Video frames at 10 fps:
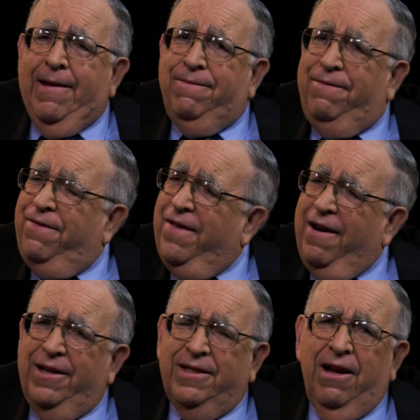Is
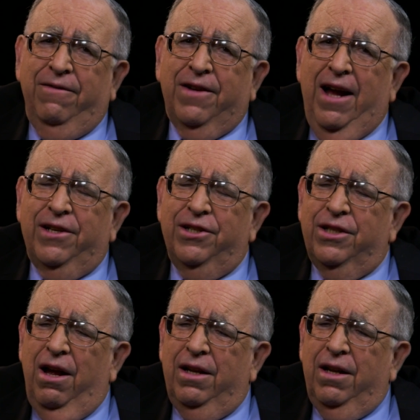very
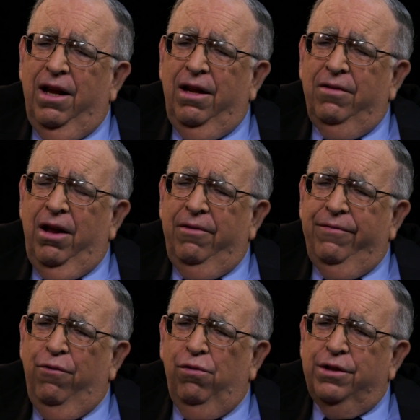self-conscious on
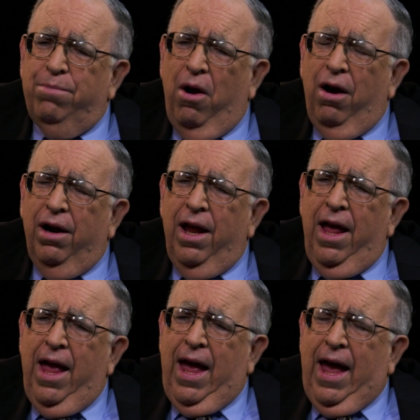Ford's part,
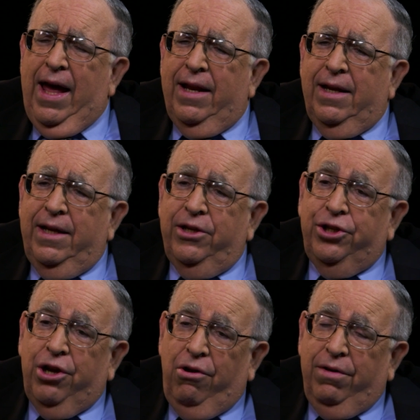and he's
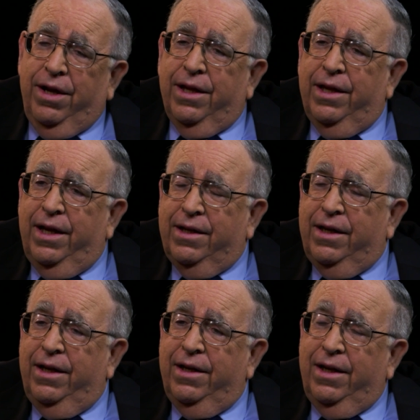showing
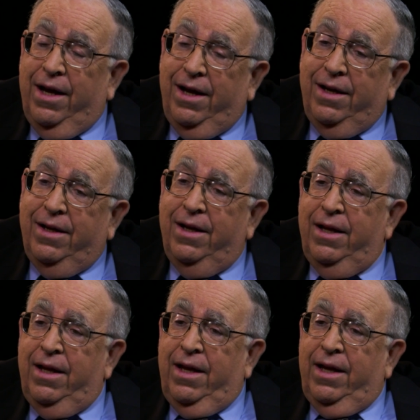that
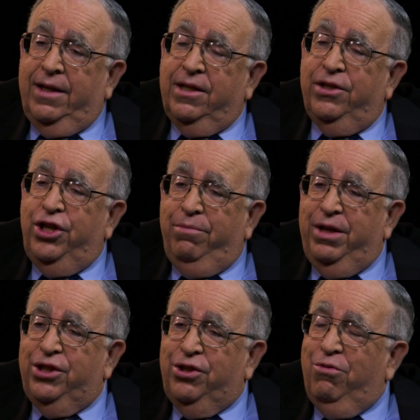it's the
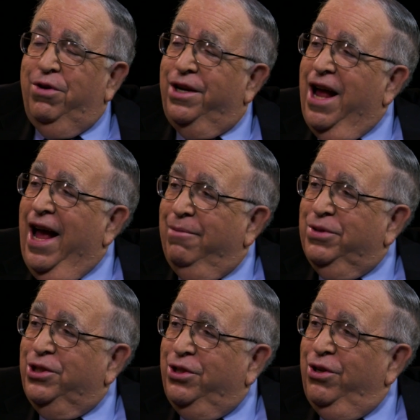Jimmy Stewart
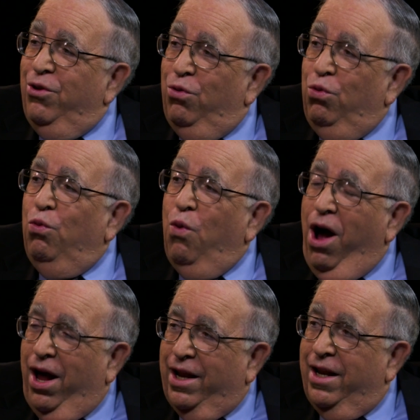types who
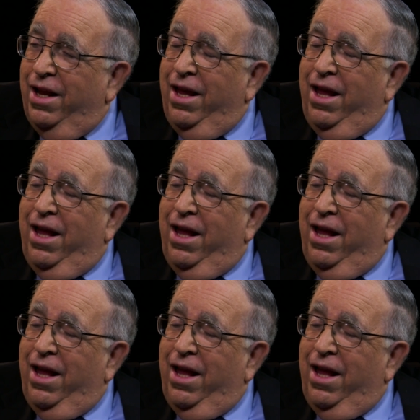won.